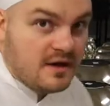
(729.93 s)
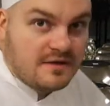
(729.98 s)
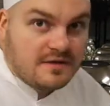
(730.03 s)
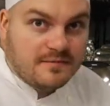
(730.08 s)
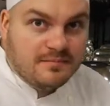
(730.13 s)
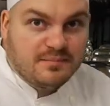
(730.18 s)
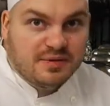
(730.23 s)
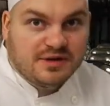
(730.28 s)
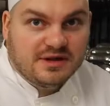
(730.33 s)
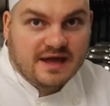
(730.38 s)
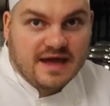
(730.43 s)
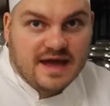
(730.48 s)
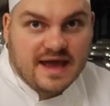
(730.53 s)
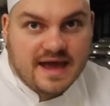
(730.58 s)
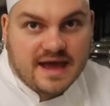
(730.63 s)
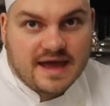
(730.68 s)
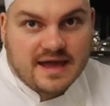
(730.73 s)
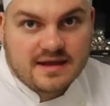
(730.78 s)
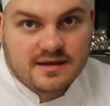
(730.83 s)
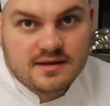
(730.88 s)
the
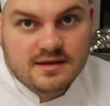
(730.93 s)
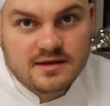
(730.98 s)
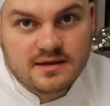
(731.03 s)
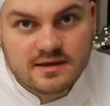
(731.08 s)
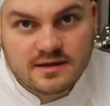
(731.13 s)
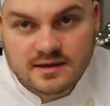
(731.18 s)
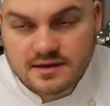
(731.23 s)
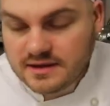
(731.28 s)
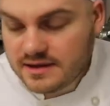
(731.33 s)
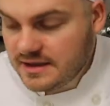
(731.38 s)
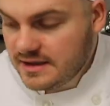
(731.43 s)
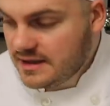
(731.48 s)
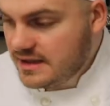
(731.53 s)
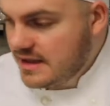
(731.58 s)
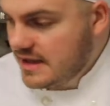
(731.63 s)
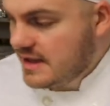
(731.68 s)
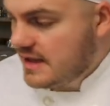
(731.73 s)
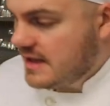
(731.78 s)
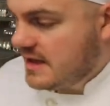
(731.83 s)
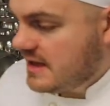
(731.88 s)
plan
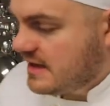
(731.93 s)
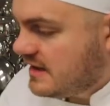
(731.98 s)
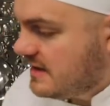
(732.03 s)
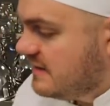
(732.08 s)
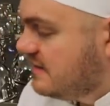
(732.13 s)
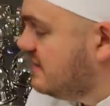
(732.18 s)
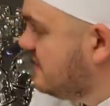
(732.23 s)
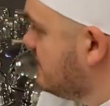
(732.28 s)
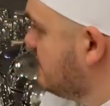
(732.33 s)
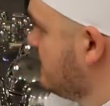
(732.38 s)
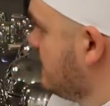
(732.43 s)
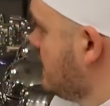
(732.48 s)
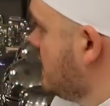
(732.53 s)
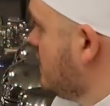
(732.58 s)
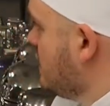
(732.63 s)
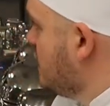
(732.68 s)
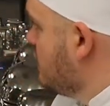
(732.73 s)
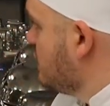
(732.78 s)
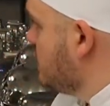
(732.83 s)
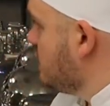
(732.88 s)

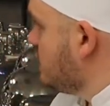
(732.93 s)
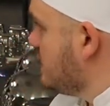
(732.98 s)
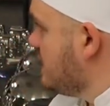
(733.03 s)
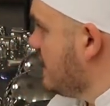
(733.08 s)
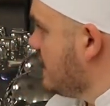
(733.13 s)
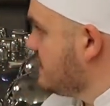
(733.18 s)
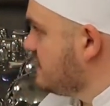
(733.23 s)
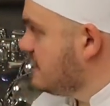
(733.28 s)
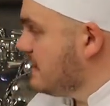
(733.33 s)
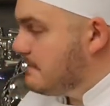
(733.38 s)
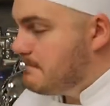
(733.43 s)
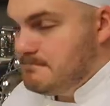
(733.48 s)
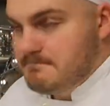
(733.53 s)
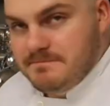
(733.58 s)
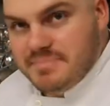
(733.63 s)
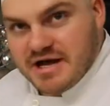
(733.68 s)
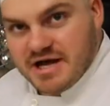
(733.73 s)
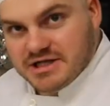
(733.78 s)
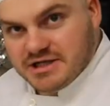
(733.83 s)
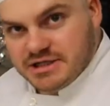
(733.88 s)
is to get the
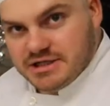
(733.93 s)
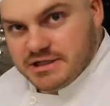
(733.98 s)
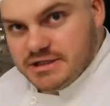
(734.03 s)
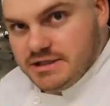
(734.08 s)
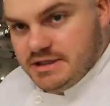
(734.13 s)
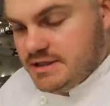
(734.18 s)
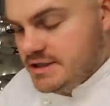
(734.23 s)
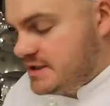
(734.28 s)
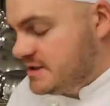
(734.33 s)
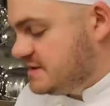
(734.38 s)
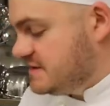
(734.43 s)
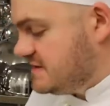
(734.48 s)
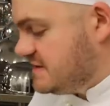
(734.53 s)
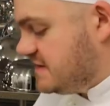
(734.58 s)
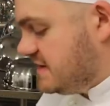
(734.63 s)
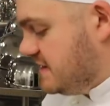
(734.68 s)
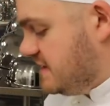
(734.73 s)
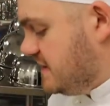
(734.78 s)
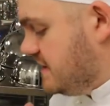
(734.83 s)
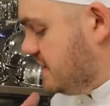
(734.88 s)
butter
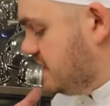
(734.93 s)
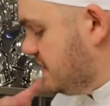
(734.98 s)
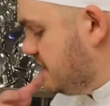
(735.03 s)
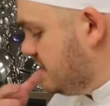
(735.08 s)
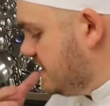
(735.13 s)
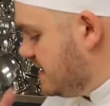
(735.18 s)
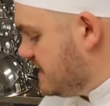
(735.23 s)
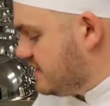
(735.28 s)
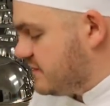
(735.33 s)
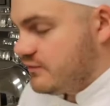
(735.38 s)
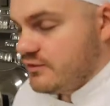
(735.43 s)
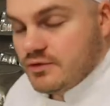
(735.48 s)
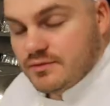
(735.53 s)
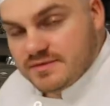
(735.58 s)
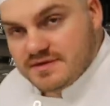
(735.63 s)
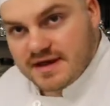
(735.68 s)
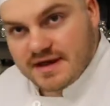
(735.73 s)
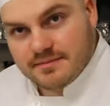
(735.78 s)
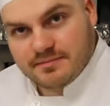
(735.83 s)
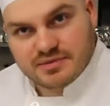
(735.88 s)
to get to
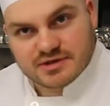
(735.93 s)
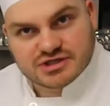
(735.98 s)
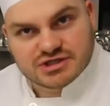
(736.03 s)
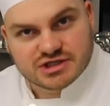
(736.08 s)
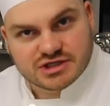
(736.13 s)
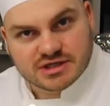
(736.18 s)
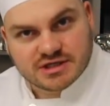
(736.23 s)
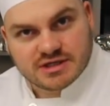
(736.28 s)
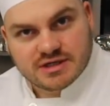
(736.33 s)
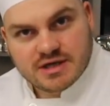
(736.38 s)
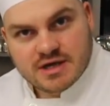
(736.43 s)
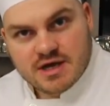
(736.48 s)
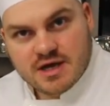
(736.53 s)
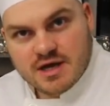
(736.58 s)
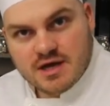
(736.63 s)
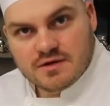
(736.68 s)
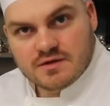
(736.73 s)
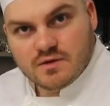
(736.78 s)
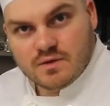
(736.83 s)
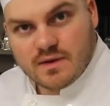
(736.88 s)
room temperature.
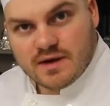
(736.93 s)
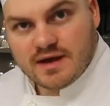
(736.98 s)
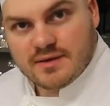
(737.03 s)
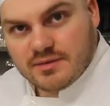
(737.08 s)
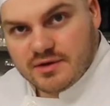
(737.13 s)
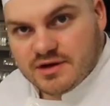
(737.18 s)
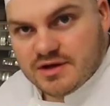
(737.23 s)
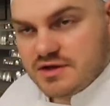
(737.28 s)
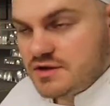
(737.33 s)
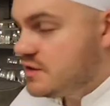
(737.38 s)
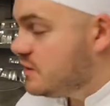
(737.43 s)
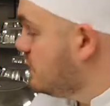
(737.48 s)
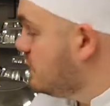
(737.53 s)
The way I'm gonna